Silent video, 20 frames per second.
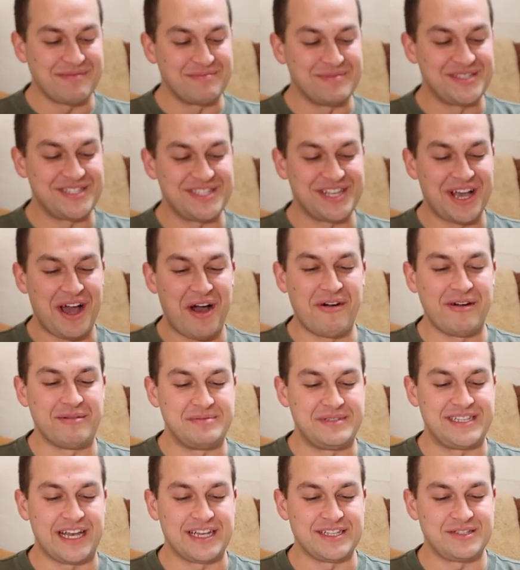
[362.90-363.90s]
am so
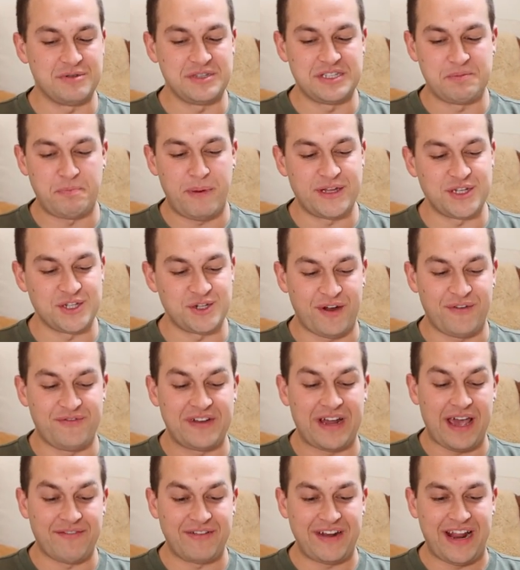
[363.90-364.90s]
obsessed with
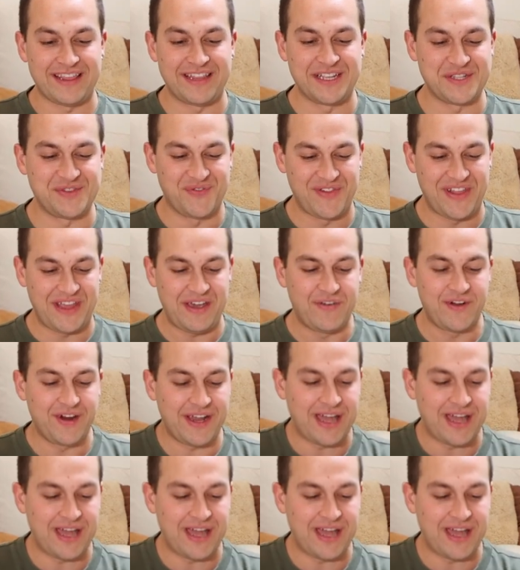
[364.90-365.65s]
Spindrift, I haven't had this flavor